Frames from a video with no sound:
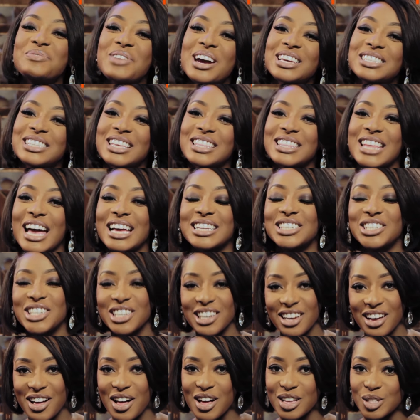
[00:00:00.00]
the present that
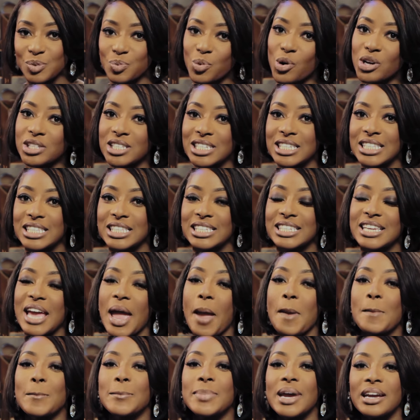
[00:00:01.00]
Chigul has brought in
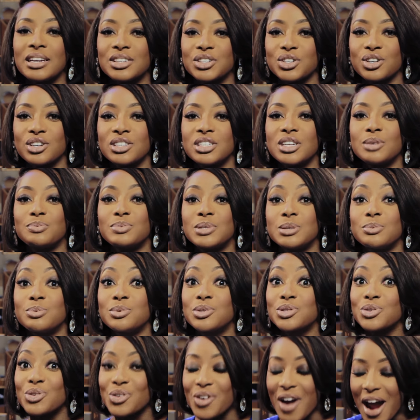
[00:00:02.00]
today, make sure you
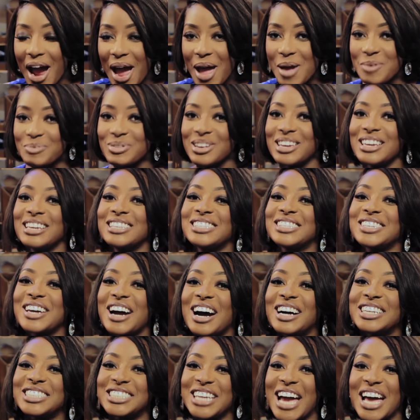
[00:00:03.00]
subscribe to
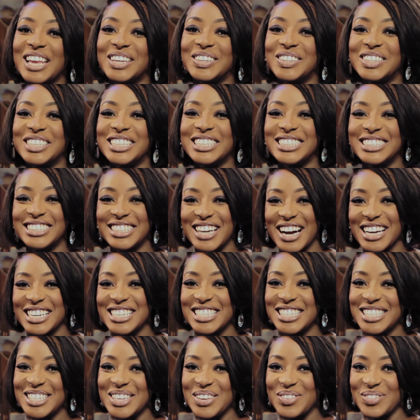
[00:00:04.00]
our channel,
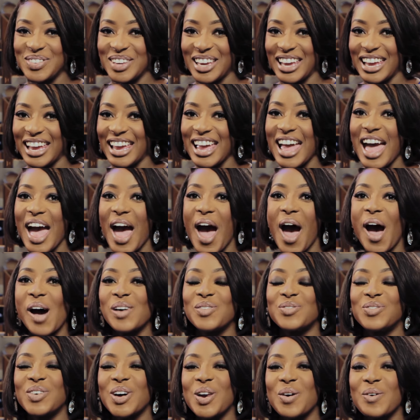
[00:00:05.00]
Ndani T V,
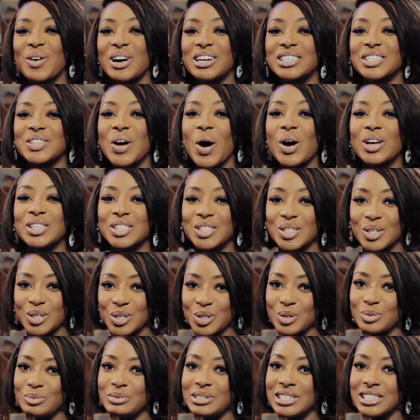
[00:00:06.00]
and follow us on
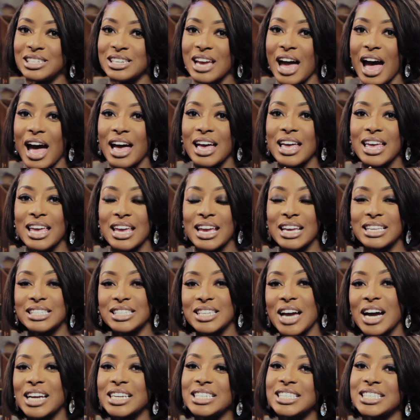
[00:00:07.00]
social media,
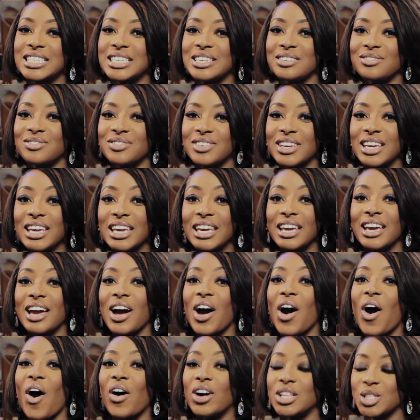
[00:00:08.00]
Ndani T V
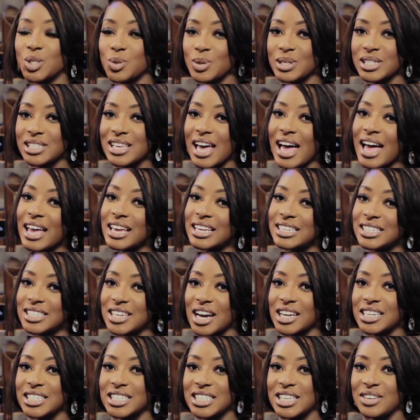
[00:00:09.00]
on Twitter,
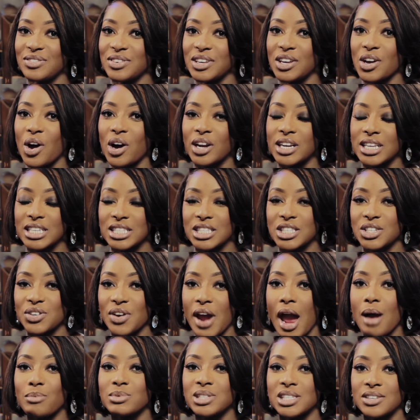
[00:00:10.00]
Ndani T V on
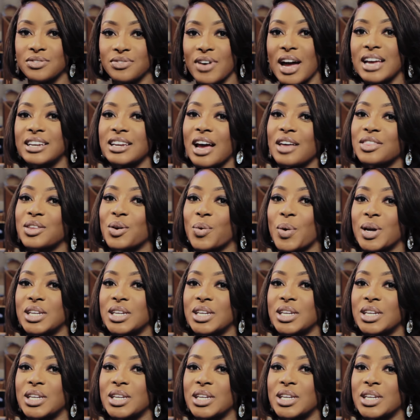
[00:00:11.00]
Instagram to find out the